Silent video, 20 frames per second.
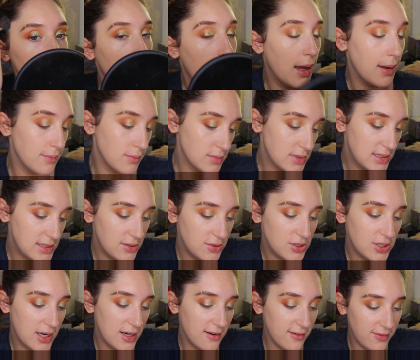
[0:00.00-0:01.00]
I'm still
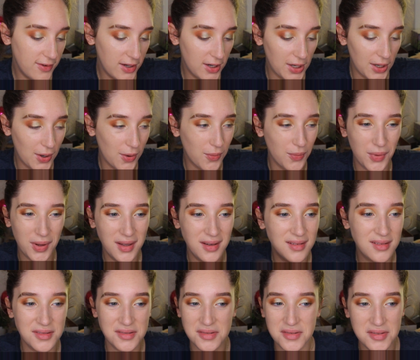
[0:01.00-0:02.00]
trying to figure out what
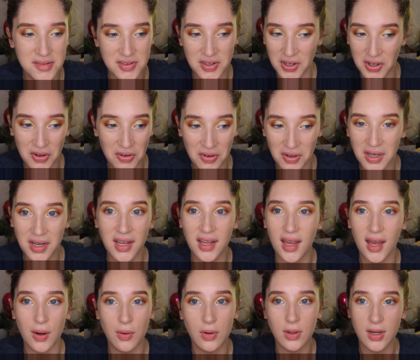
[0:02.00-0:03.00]
degree
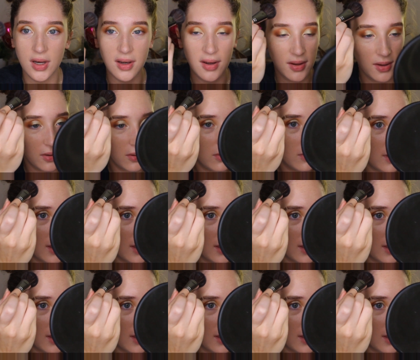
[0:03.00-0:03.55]
I want to do.